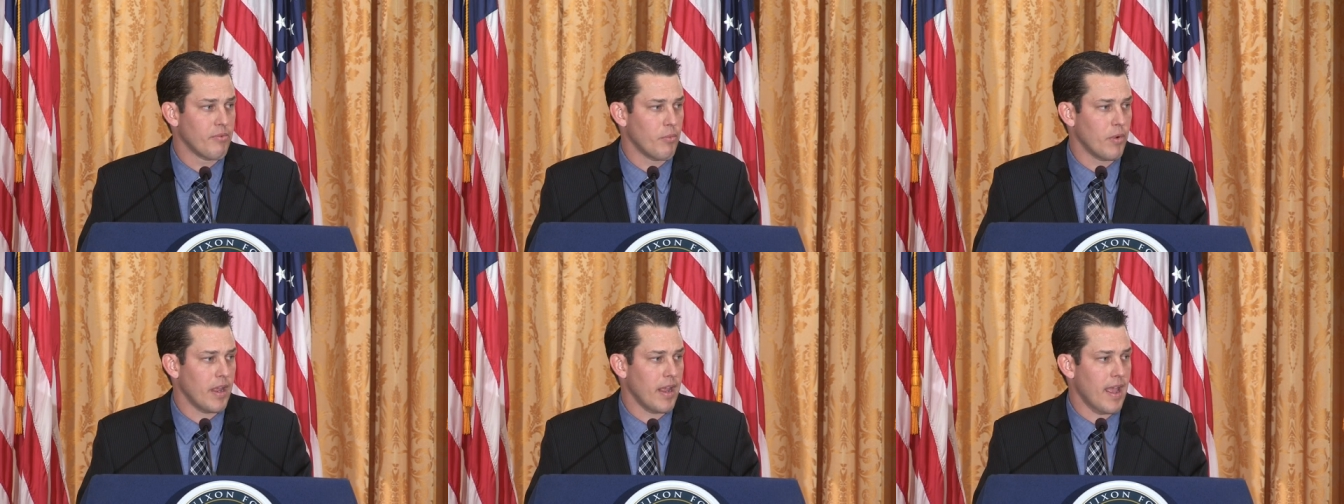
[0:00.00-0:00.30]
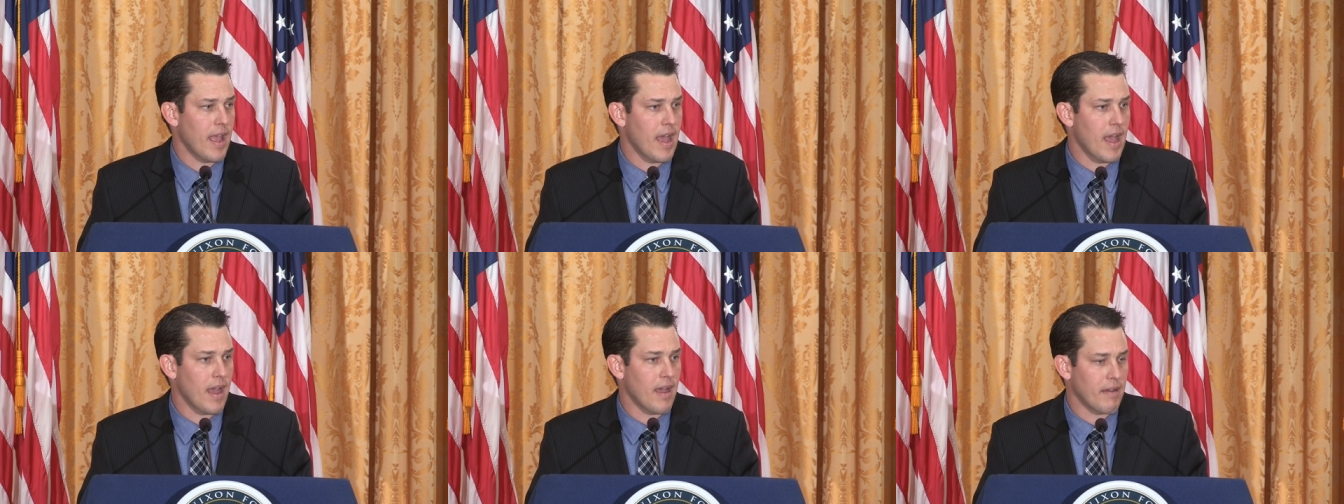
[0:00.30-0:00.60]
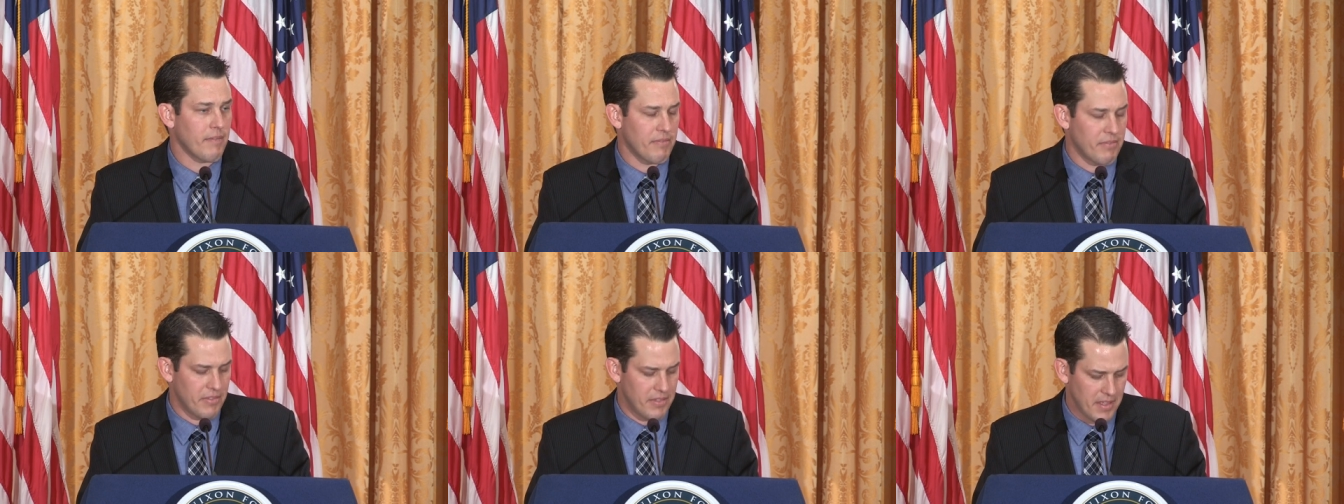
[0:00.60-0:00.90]
we
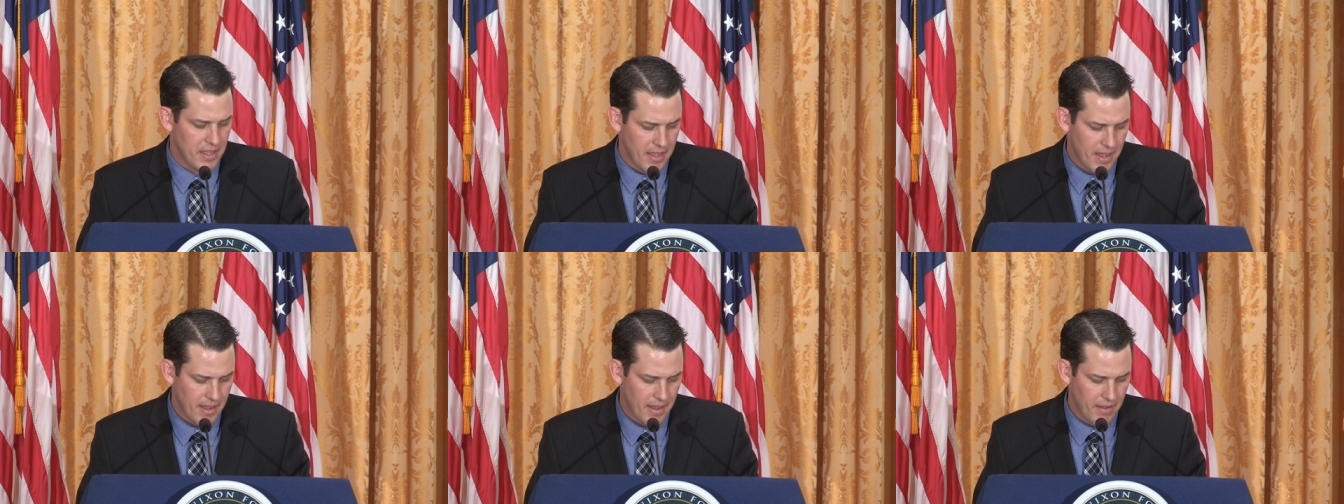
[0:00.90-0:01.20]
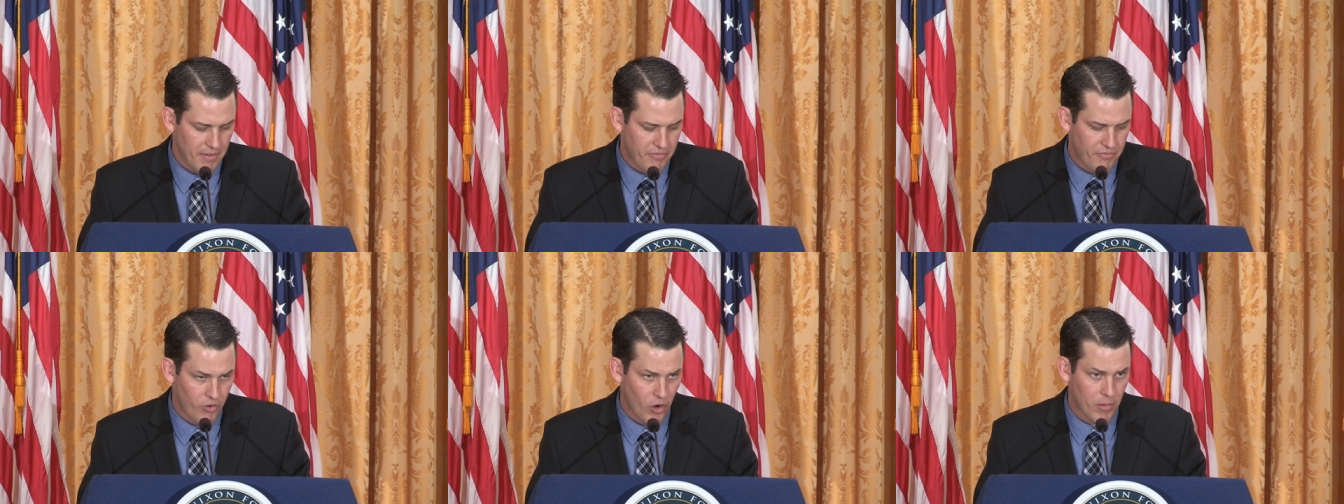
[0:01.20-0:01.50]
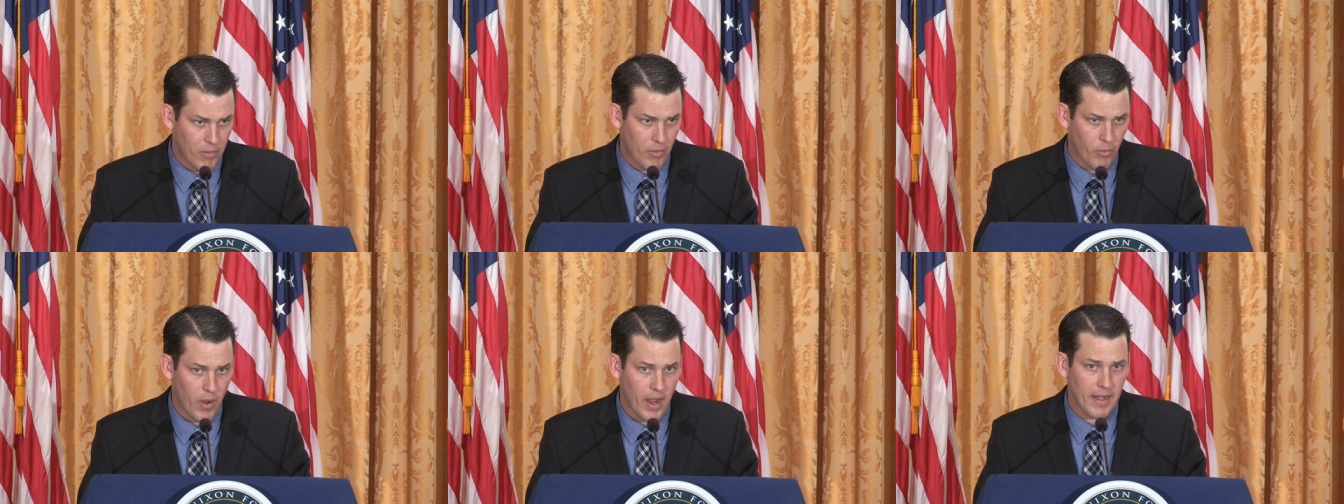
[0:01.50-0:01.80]
have the
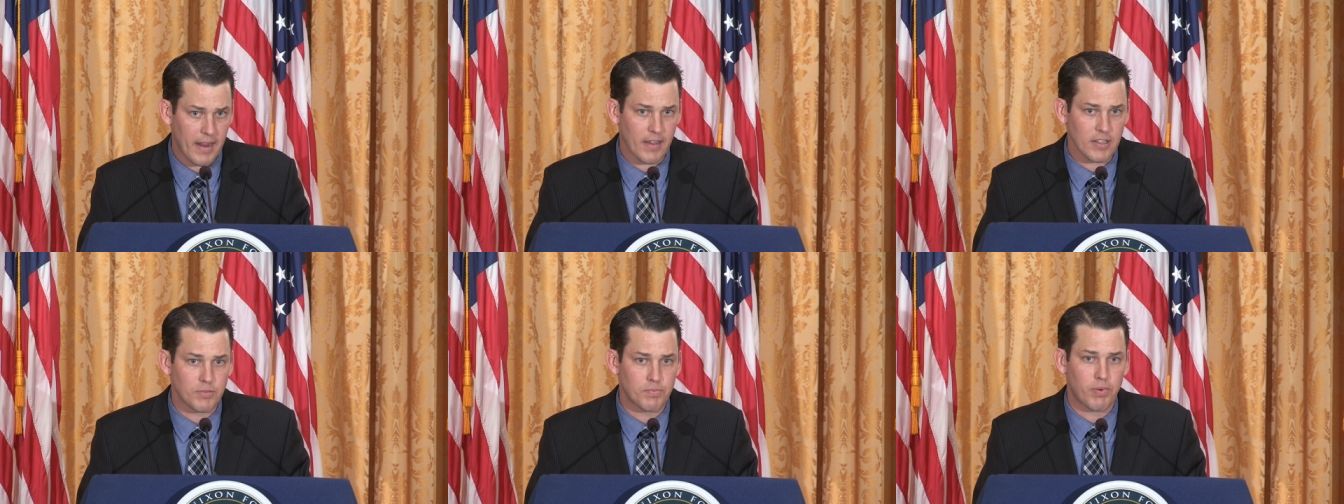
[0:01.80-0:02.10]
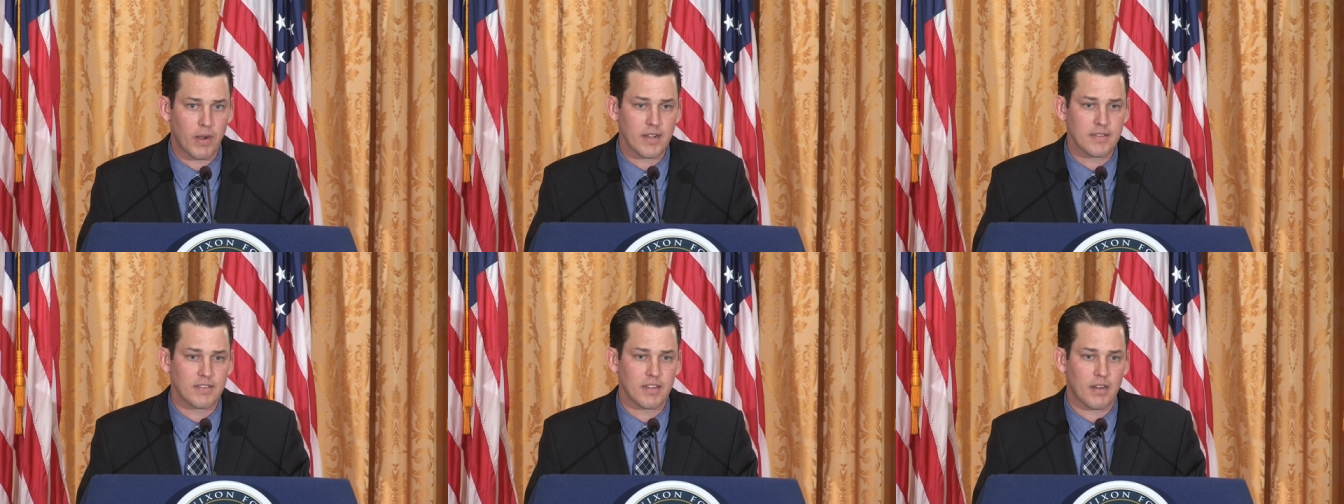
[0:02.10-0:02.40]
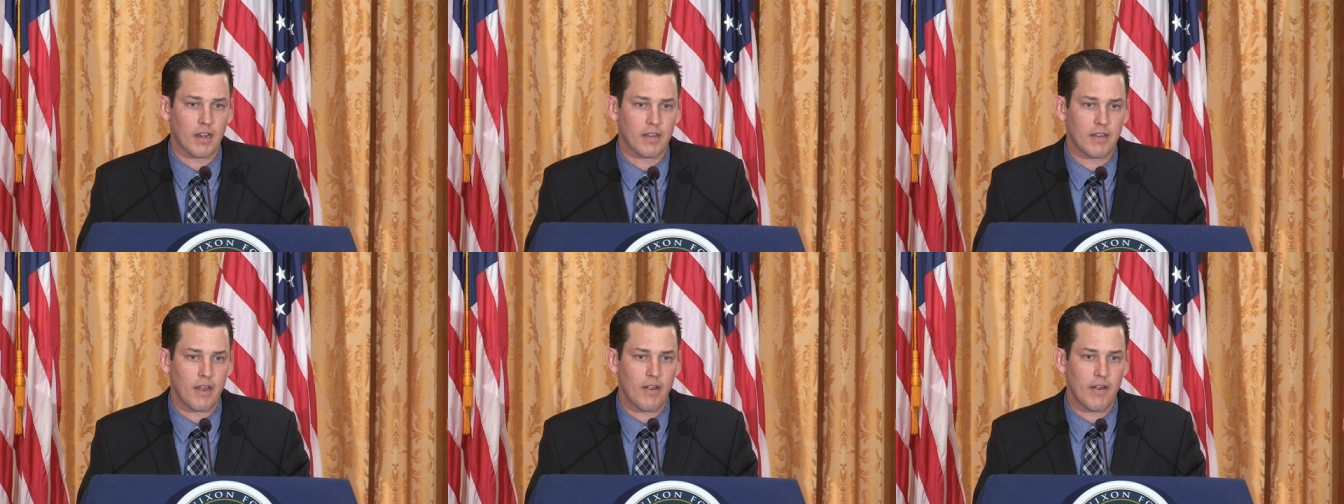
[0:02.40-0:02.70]
former White House press
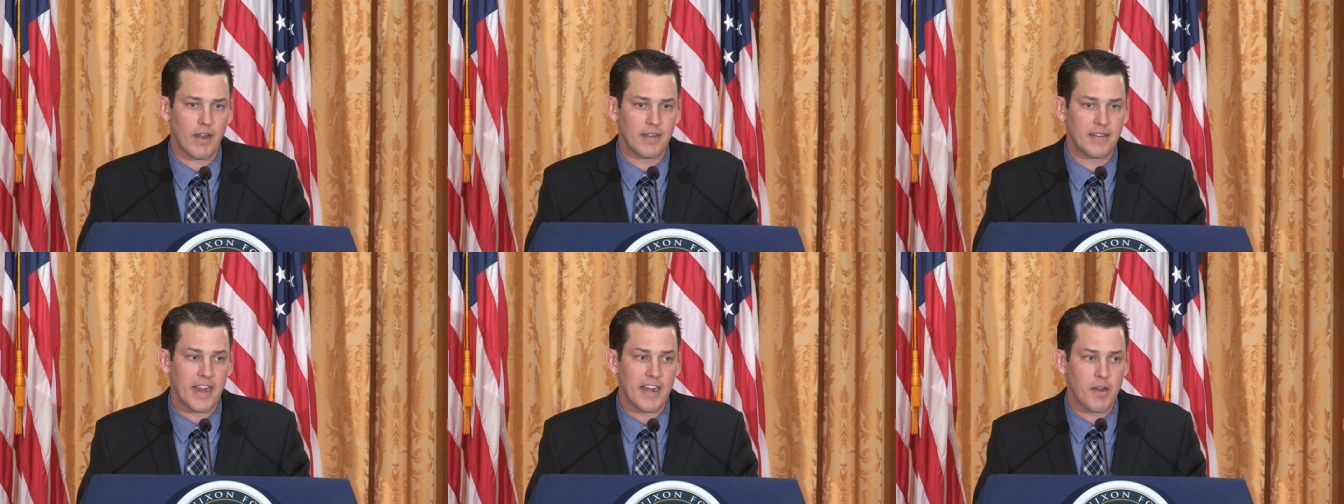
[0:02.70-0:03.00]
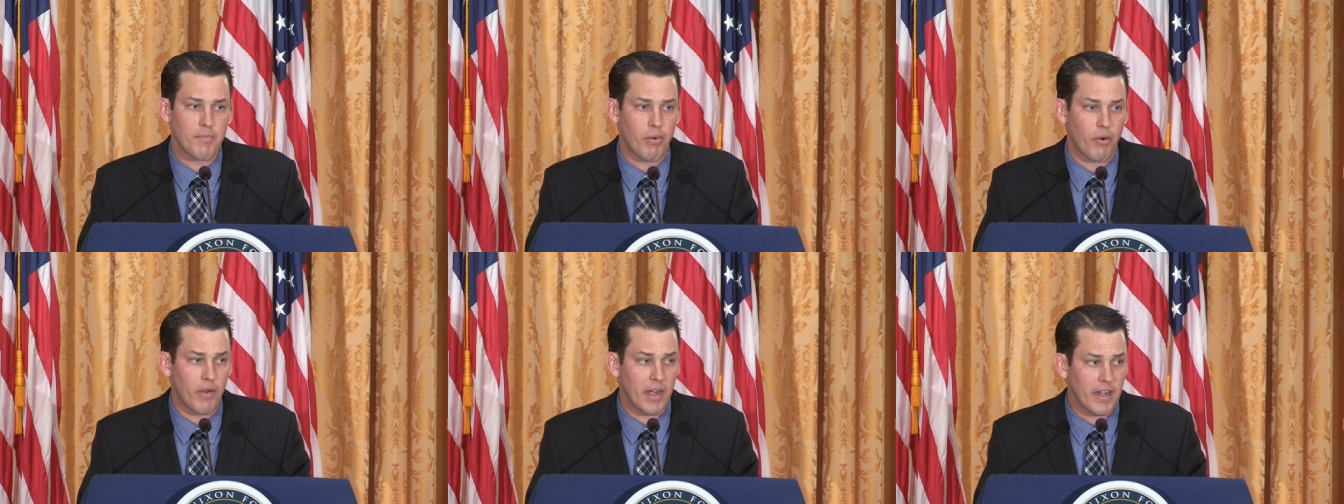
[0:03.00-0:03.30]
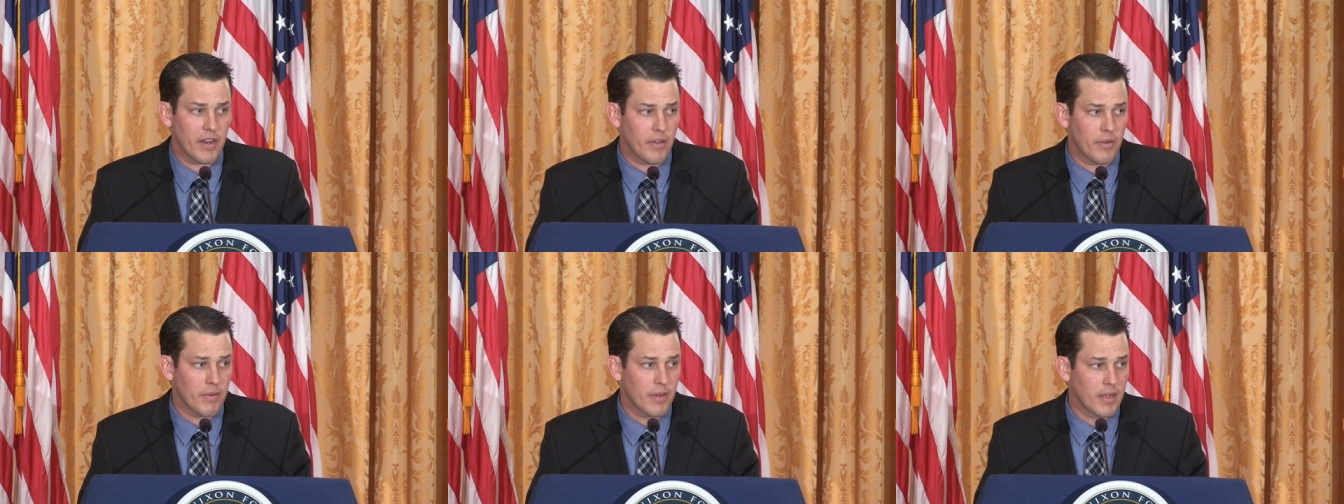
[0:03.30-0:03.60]
secretary, Dana
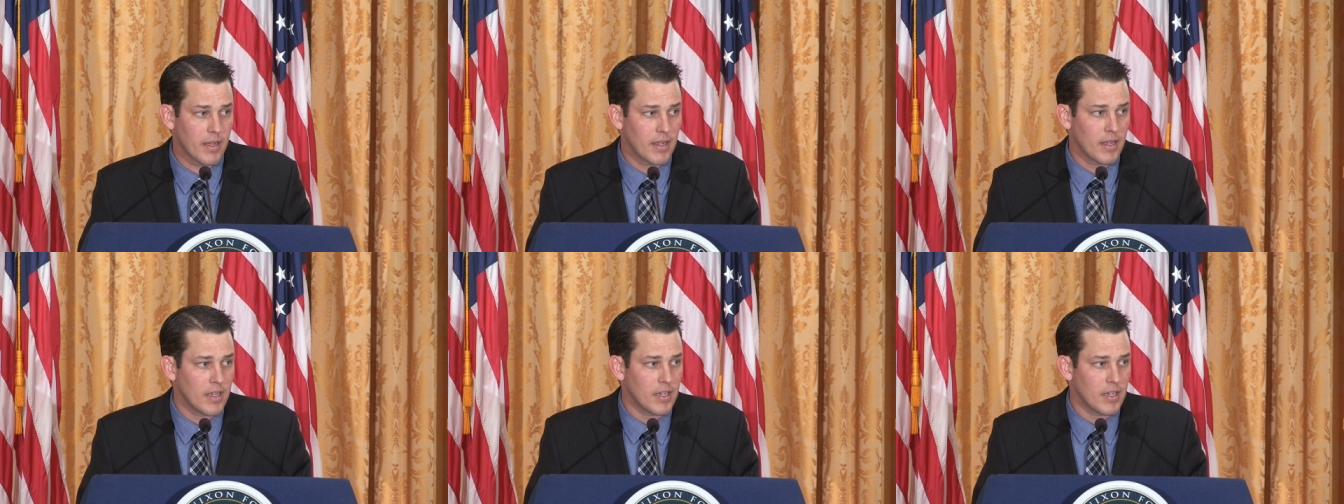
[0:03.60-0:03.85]
Perino.